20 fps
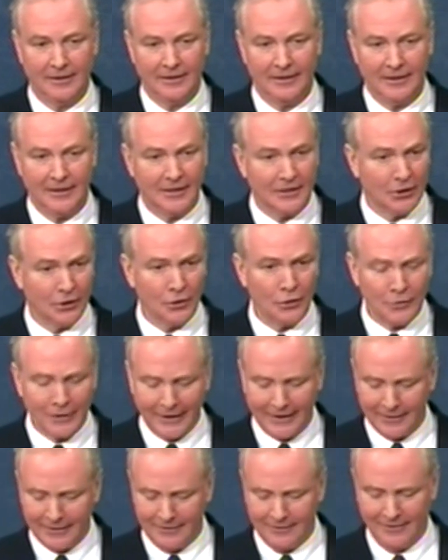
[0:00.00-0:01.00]

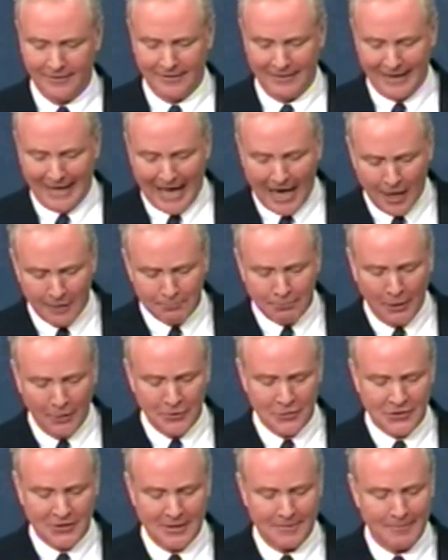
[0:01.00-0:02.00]
including
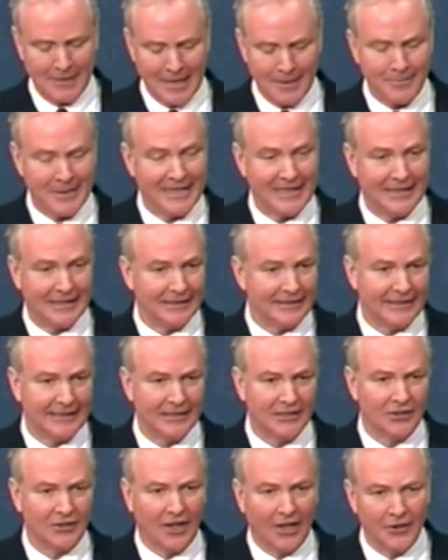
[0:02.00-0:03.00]
outposts that may be
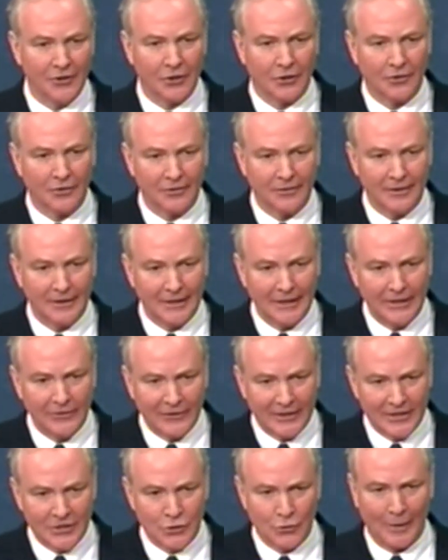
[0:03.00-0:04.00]
illegal under
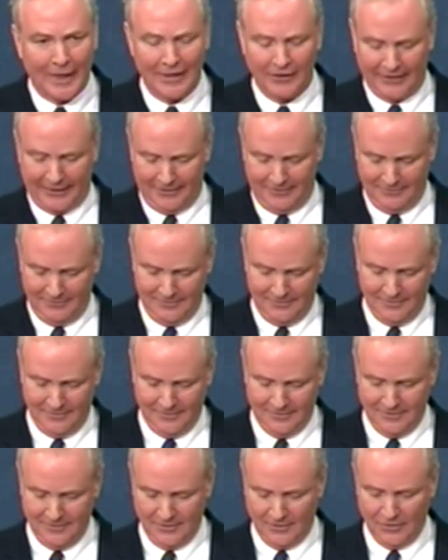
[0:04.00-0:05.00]
even Israeli
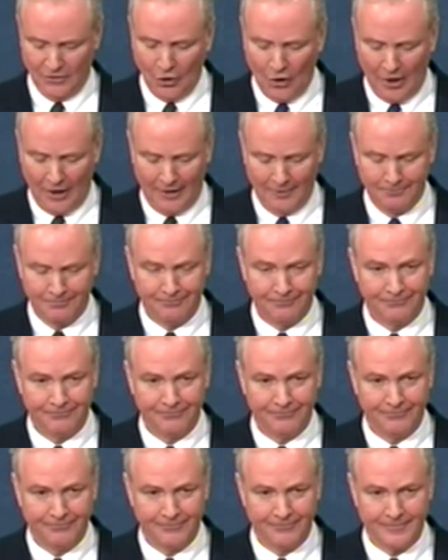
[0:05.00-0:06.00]
law.
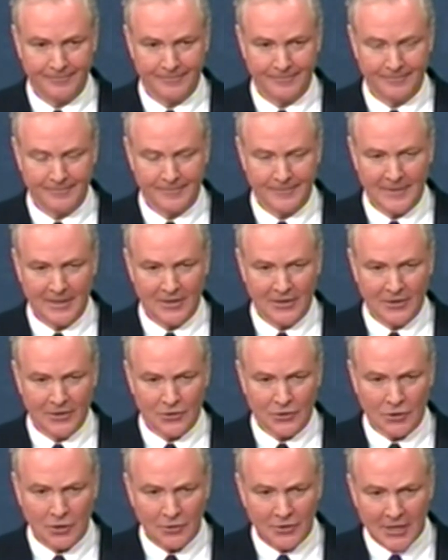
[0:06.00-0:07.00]

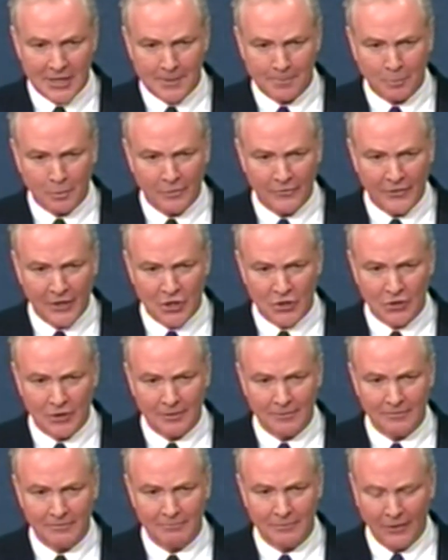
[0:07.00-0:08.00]
So this
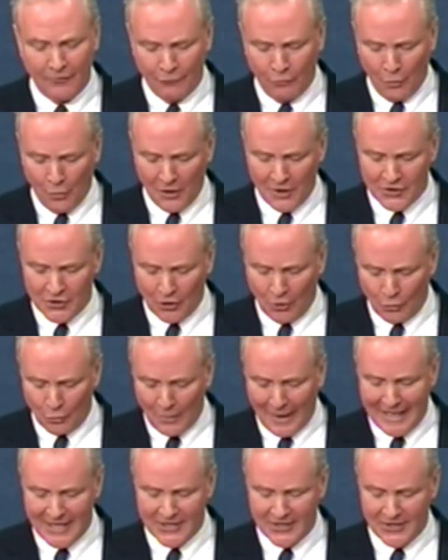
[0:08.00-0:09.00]
provision before us
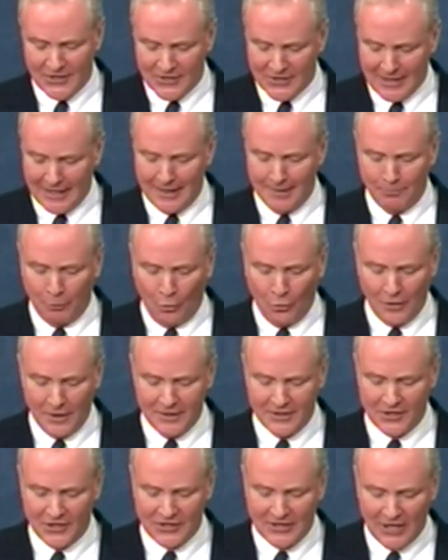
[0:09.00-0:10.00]
erases an
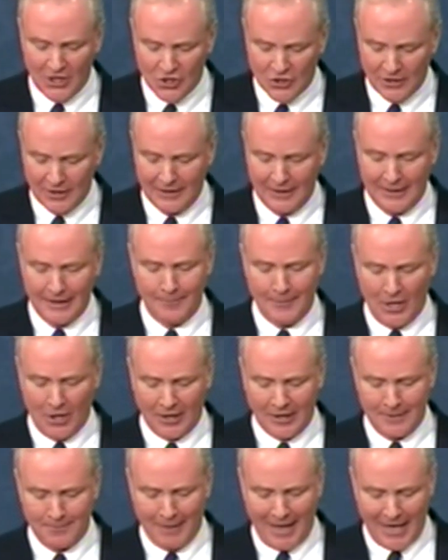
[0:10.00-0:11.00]
important distinction in
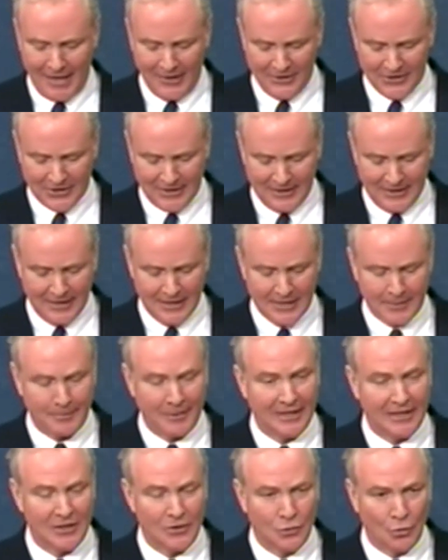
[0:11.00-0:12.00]
American policy that has
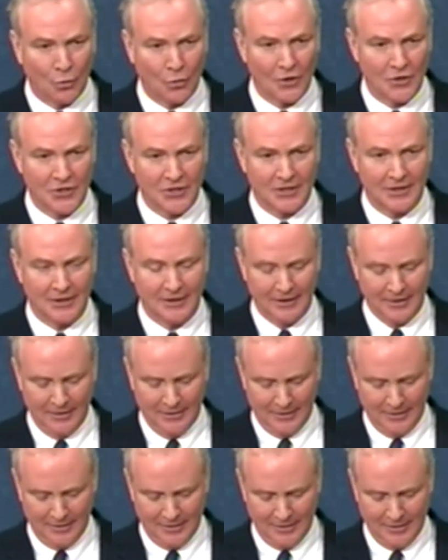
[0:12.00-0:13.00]
been endorsed
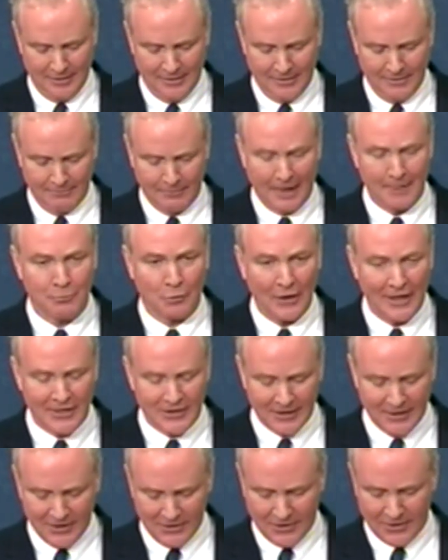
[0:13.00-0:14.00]
by
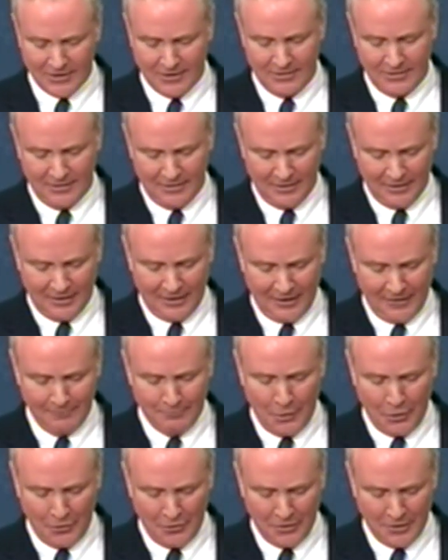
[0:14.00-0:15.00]
presidents of
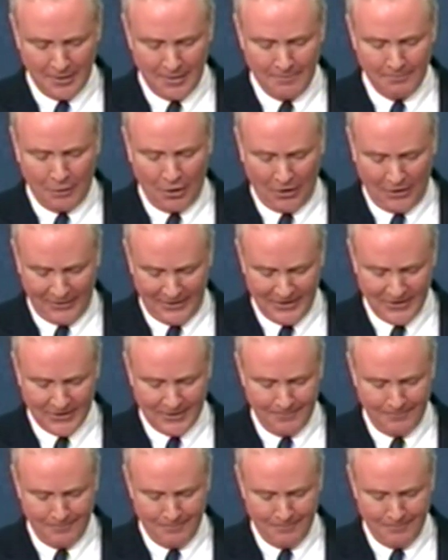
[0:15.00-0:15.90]
both parties.